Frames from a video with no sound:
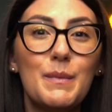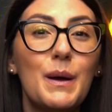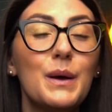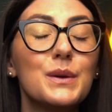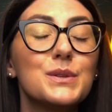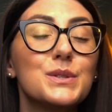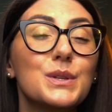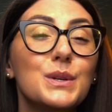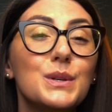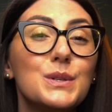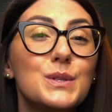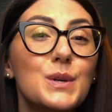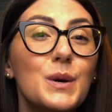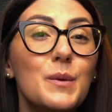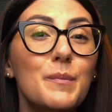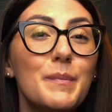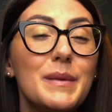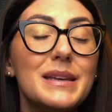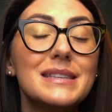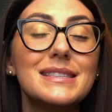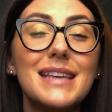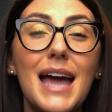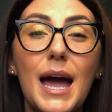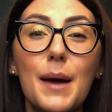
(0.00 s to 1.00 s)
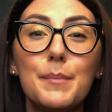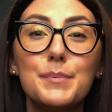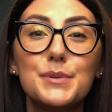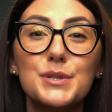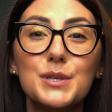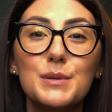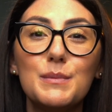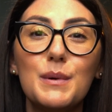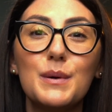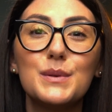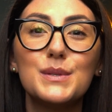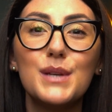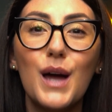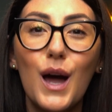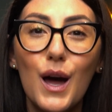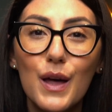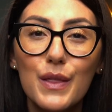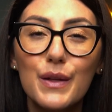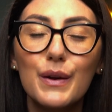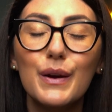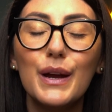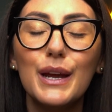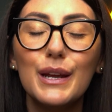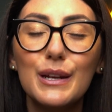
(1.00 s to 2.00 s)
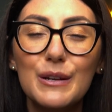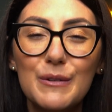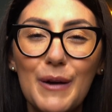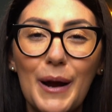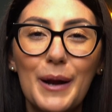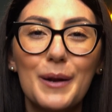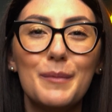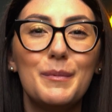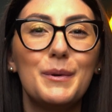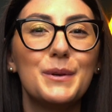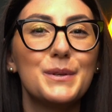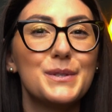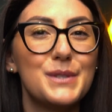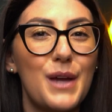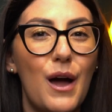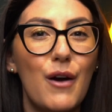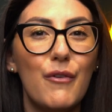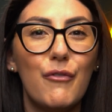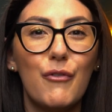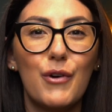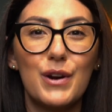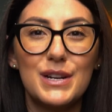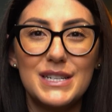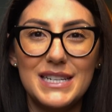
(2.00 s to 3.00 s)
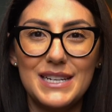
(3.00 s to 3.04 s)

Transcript: bell so you don't miss AppSumo's other incredible software